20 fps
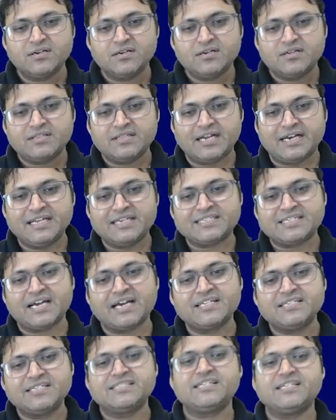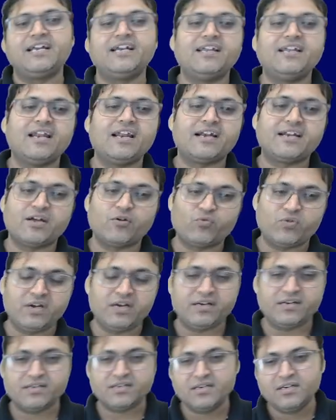The discharge is radial at outlet.
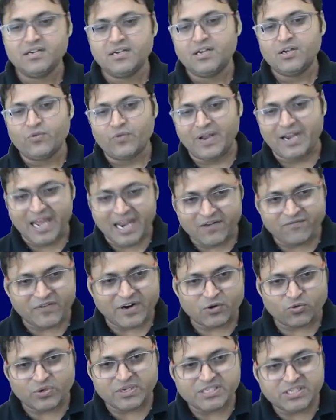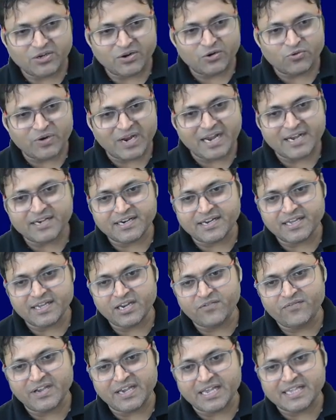When alpha 2 is equal to 90 degree,
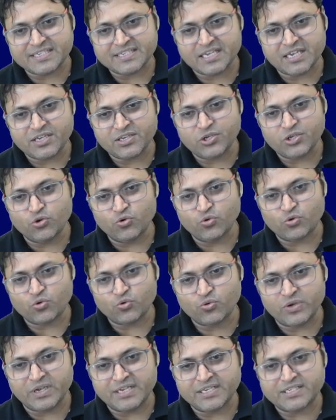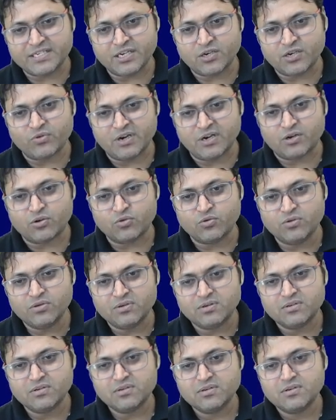we can say U2 is equal to
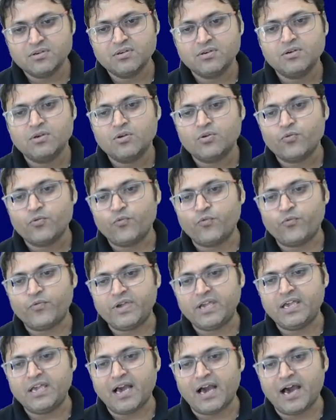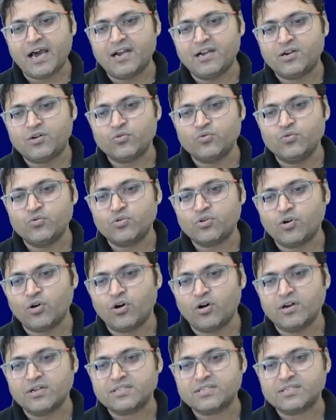VR2
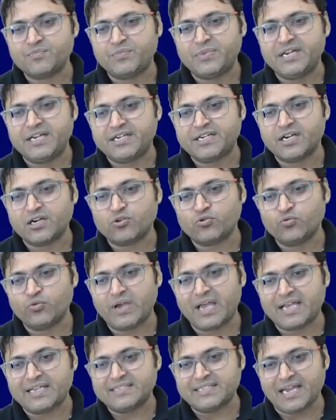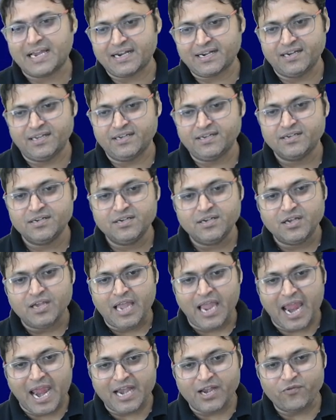cos beta 2 exactly.
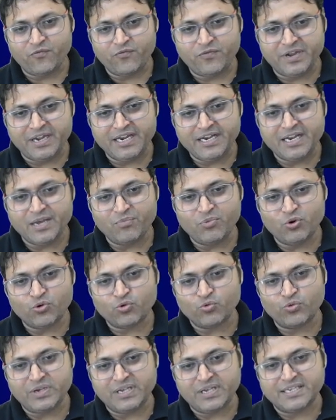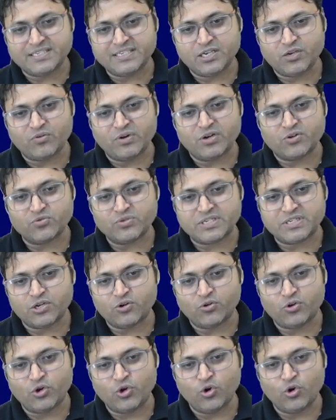And VW2 is equal to 0,
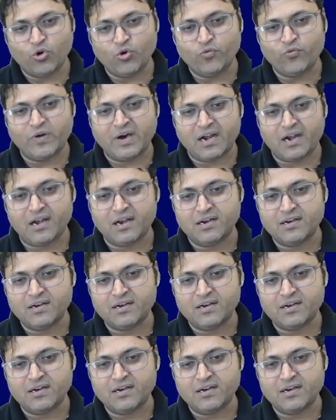no whirl.